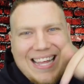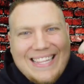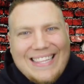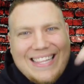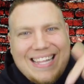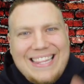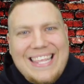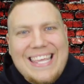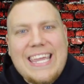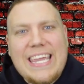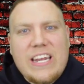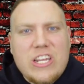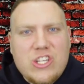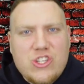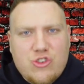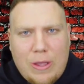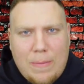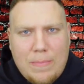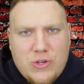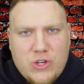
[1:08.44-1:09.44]
click the link in
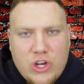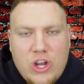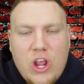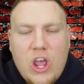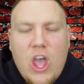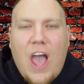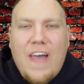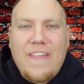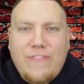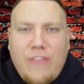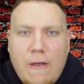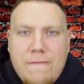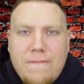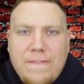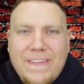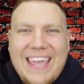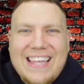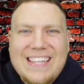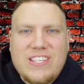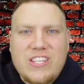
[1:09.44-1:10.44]
the description and
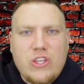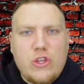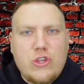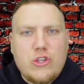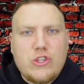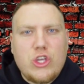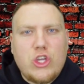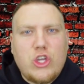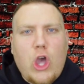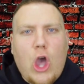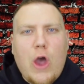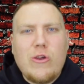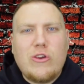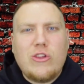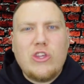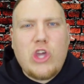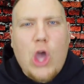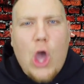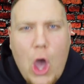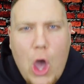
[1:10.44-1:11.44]
don't forget to use the
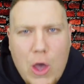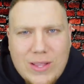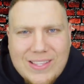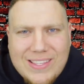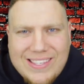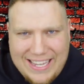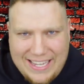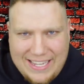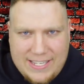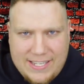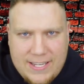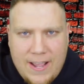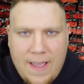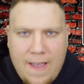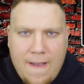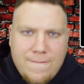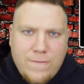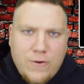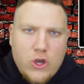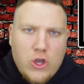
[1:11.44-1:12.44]
code CURTIS
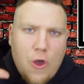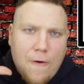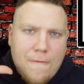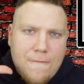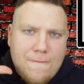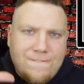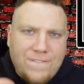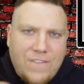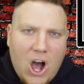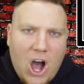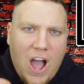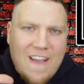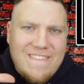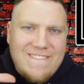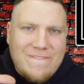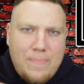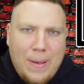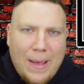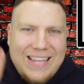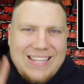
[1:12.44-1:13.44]
for your
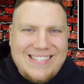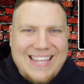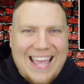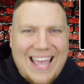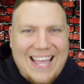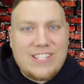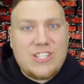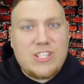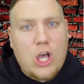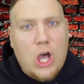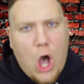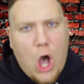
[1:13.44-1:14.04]
5%